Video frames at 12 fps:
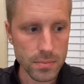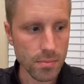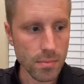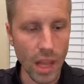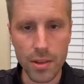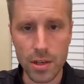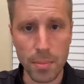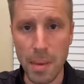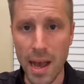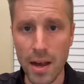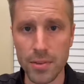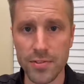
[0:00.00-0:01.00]
and they're going to
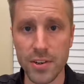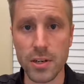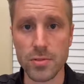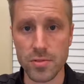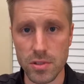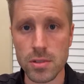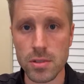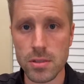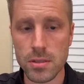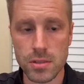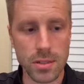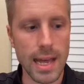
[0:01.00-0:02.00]
pound the phones.
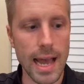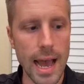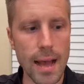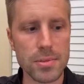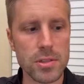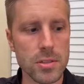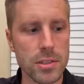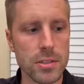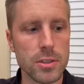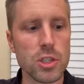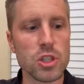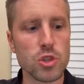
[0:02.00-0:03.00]
They're going to absolutely
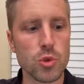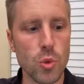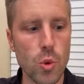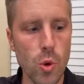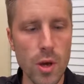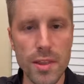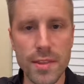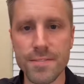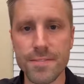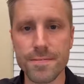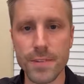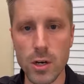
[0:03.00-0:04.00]
destroy the
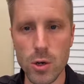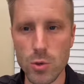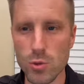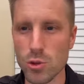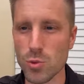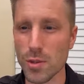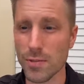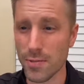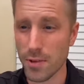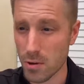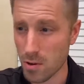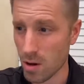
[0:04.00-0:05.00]
phones with
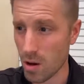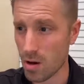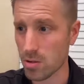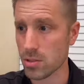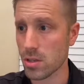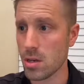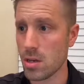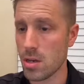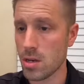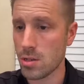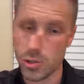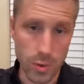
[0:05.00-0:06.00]
phone calls
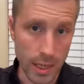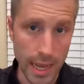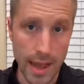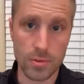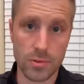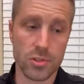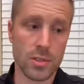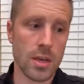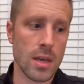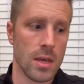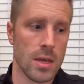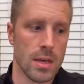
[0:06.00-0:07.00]
to accounts.
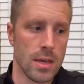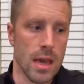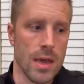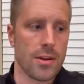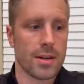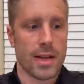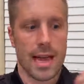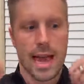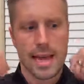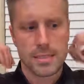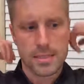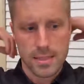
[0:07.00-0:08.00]
And they're going to
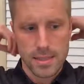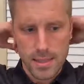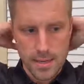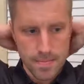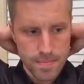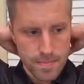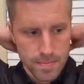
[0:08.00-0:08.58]
ask them,